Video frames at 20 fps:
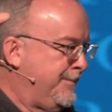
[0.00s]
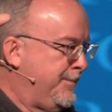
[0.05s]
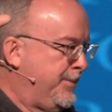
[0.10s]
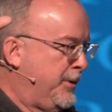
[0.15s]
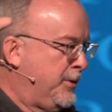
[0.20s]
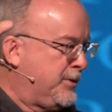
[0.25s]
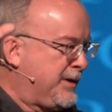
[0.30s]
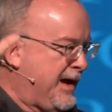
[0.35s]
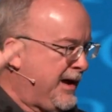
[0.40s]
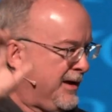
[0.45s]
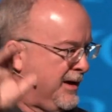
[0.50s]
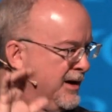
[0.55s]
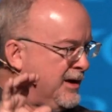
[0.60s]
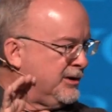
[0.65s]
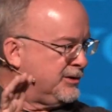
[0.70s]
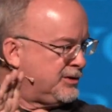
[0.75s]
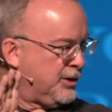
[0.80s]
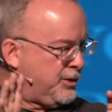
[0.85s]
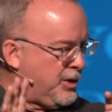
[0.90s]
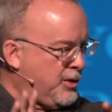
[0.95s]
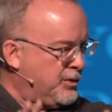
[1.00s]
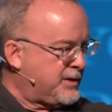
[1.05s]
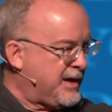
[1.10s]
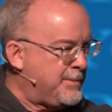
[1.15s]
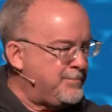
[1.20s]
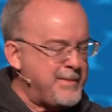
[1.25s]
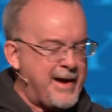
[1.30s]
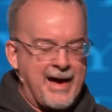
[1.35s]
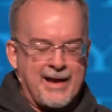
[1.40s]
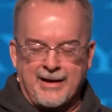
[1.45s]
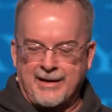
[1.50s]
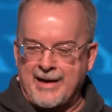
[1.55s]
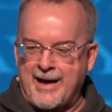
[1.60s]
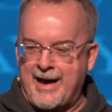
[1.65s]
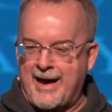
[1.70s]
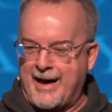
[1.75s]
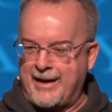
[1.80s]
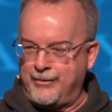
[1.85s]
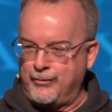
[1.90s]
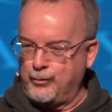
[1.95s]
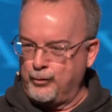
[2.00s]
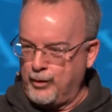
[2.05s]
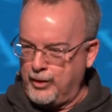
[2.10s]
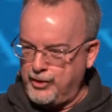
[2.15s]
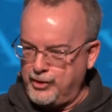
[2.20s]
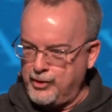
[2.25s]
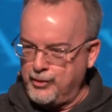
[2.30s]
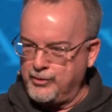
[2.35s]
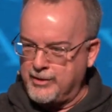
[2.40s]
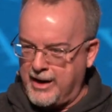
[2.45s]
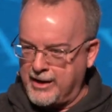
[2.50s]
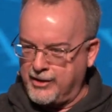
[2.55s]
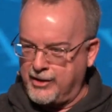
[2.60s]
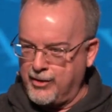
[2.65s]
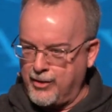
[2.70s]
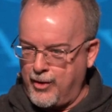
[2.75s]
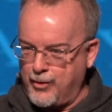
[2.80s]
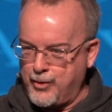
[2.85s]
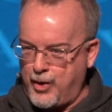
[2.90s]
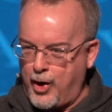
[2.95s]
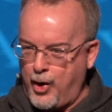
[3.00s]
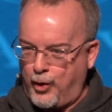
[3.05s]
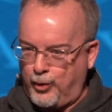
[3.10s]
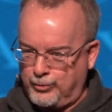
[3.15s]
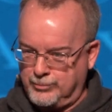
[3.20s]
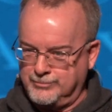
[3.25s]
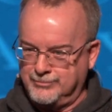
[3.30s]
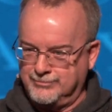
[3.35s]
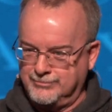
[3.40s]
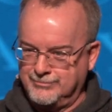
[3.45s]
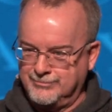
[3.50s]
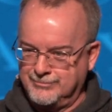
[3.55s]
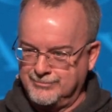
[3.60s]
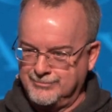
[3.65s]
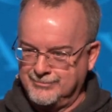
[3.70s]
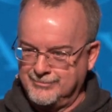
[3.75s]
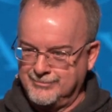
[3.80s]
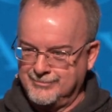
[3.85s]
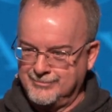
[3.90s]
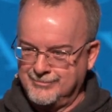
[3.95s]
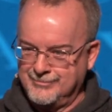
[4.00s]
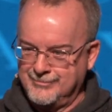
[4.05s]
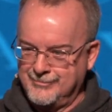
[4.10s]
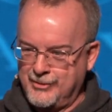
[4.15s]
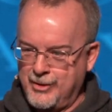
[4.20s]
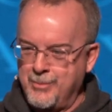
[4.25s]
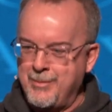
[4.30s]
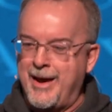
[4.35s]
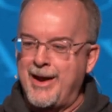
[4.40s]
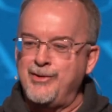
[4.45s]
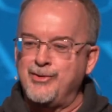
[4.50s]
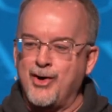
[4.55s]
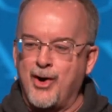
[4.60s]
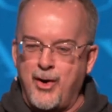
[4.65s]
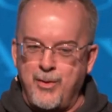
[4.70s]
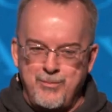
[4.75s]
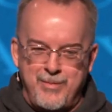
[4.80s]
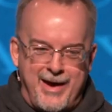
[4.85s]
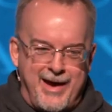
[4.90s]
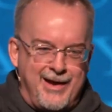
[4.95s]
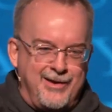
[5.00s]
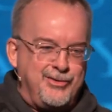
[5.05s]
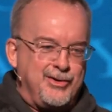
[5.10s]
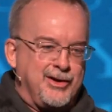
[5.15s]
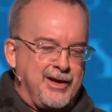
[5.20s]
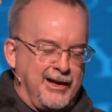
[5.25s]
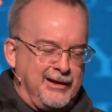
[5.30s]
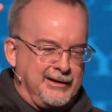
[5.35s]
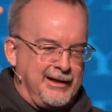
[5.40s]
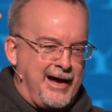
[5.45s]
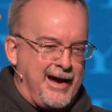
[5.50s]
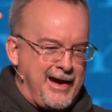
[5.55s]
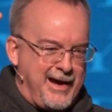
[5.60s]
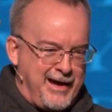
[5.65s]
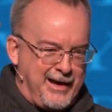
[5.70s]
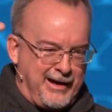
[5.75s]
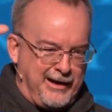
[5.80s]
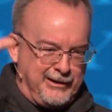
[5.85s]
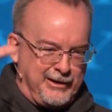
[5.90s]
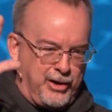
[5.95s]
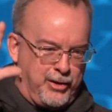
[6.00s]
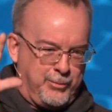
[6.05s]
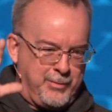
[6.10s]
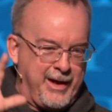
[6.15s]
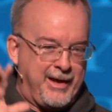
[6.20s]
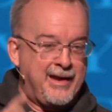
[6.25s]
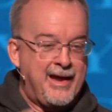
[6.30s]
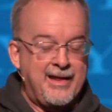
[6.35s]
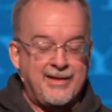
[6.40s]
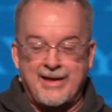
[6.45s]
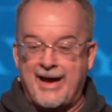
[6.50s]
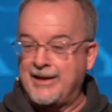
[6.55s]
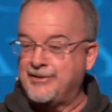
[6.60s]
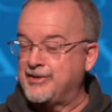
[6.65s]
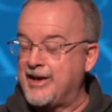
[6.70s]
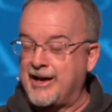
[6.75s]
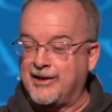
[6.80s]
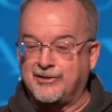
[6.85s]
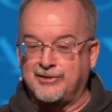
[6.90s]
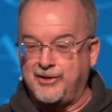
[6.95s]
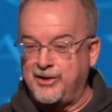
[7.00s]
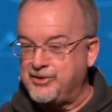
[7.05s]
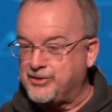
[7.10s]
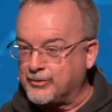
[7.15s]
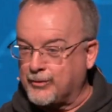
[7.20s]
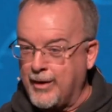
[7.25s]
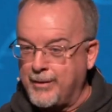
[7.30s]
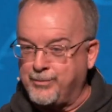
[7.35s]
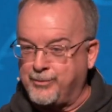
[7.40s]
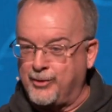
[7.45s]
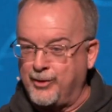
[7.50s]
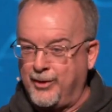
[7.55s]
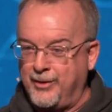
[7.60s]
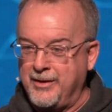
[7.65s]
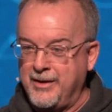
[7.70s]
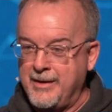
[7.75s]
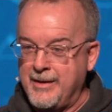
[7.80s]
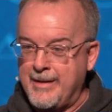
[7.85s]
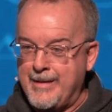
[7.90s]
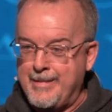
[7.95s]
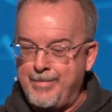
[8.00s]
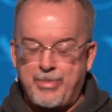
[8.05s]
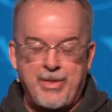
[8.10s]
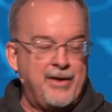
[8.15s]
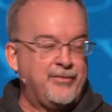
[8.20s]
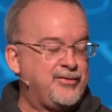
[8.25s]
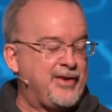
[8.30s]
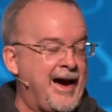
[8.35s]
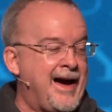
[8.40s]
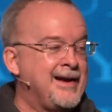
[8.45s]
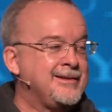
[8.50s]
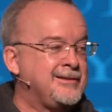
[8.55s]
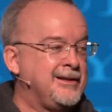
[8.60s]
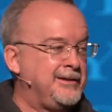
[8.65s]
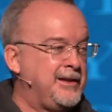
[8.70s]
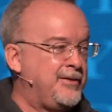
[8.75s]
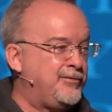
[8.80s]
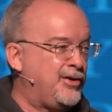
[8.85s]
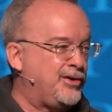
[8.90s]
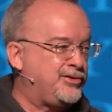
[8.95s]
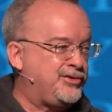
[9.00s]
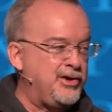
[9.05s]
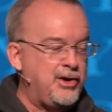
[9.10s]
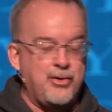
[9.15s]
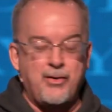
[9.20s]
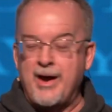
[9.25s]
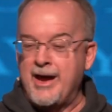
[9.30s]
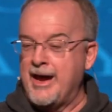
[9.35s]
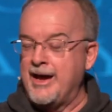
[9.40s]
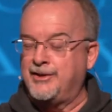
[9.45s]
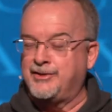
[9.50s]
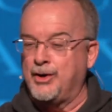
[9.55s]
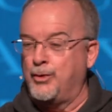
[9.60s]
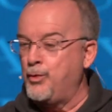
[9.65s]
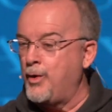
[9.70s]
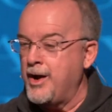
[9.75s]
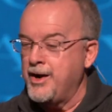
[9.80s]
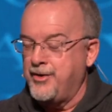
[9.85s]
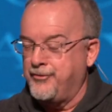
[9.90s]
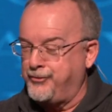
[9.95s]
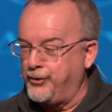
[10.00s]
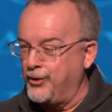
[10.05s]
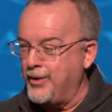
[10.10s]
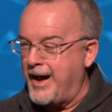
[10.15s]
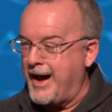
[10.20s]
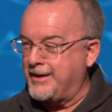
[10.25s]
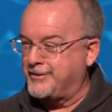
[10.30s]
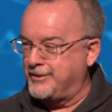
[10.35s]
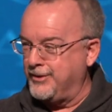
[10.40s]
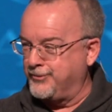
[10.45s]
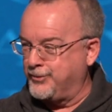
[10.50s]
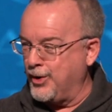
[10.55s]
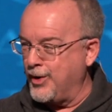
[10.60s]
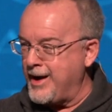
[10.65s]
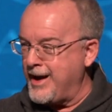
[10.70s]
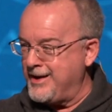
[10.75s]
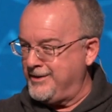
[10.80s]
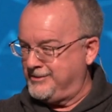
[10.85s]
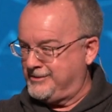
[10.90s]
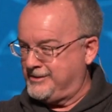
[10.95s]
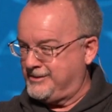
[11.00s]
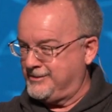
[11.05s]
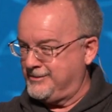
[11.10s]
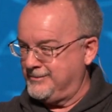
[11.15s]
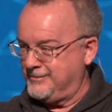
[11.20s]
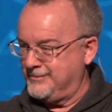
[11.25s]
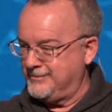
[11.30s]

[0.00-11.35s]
Okay, so don't get mad at God when you dug your own hole. You made your own bed, you get a lie in it a little bit. That's actually scriptural. If God delivers you, it's a wonderful act of grace.